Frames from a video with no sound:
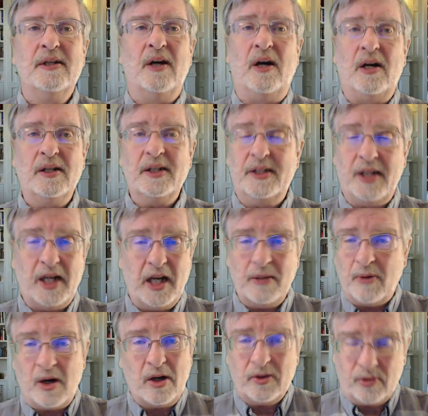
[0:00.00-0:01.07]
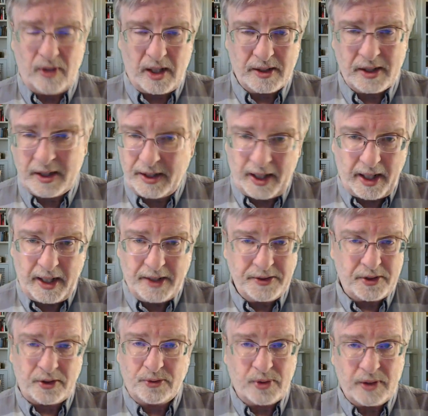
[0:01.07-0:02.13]
all the time, all throughout the day, and
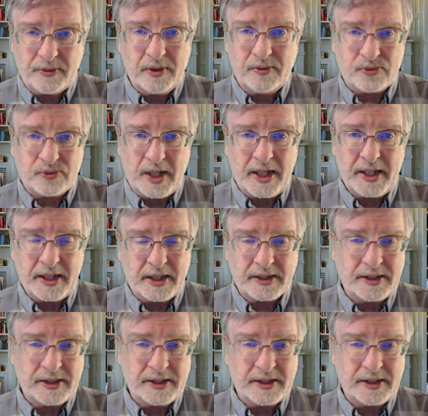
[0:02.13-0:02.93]
you're driven frantic,